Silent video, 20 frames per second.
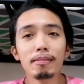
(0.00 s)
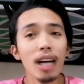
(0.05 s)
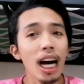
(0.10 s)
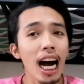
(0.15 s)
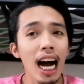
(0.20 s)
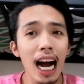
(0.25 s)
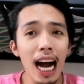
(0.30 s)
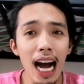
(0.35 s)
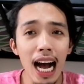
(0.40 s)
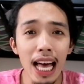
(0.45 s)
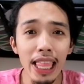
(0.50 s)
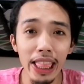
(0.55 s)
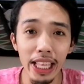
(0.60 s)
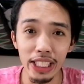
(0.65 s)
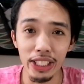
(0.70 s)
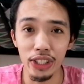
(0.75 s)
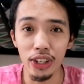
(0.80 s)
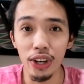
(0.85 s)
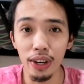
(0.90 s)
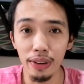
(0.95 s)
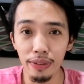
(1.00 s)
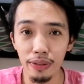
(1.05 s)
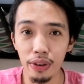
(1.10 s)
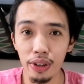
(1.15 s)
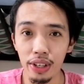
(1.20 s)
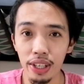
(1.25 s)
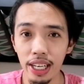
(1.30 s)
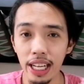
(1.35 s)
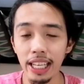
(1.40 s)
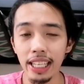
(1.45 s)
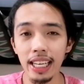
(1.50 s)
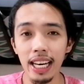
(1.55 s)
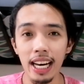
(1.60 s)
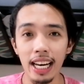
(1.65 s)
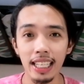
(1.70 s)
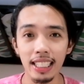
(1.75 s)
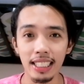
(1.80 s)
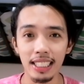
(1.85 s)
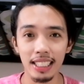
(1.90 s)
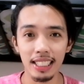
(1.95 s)
But that's all for today,
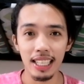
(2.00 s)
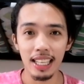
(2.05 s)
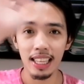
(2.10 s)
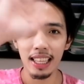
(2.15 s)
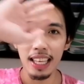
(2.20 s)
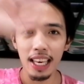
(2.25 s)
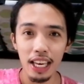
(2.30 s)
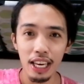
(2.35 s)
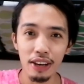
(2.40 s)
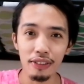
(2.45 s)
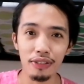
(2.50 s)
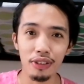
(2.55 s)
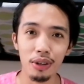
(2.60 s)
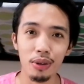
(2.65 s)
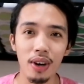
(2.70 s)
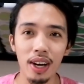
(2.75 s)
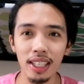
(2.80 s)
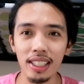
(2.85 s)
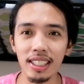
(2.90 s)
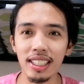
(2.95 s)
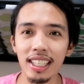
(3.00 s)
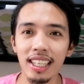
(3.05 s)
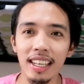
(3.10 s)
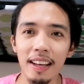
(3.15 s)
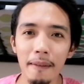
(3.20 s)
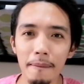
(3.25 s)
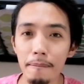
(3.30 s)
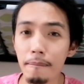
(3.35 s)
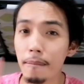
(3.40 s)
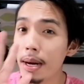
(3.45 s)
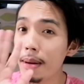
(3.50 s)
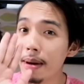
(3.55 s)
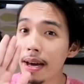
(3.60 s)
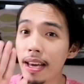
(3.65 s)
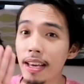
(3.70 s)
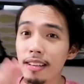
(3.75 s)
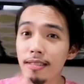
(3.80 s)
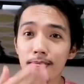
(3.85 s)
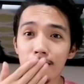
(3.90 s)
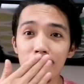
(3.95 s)
guys. Thank you for watching.
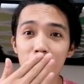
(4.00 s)
Okay.